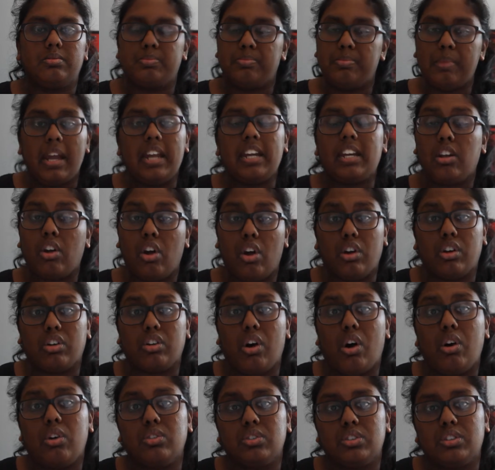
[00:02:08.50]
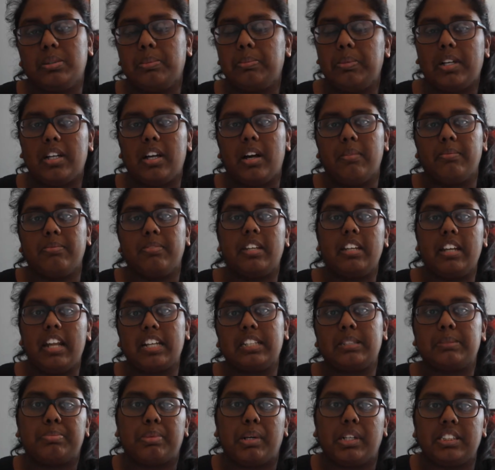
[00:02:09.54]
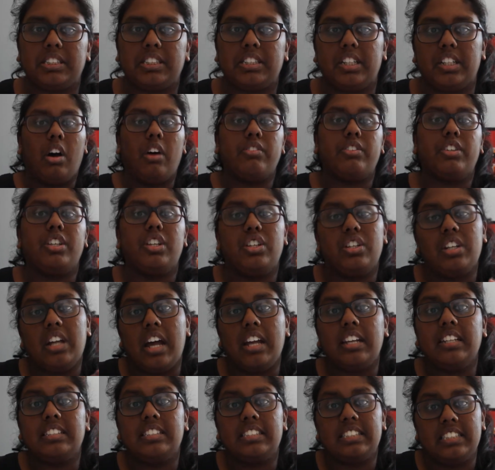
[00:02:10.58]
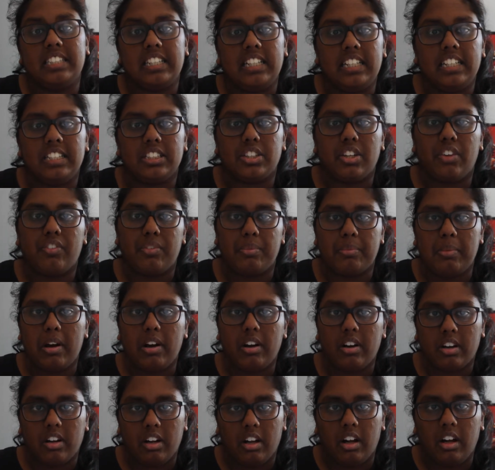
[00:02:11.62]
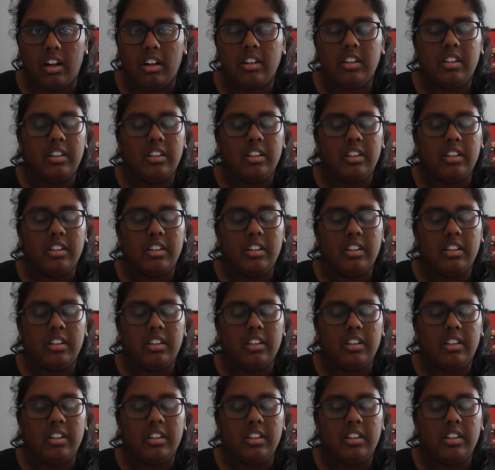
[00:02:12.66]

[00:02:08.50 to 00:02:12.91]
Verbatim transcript: made it her goal to become the next president of the United Cities of America.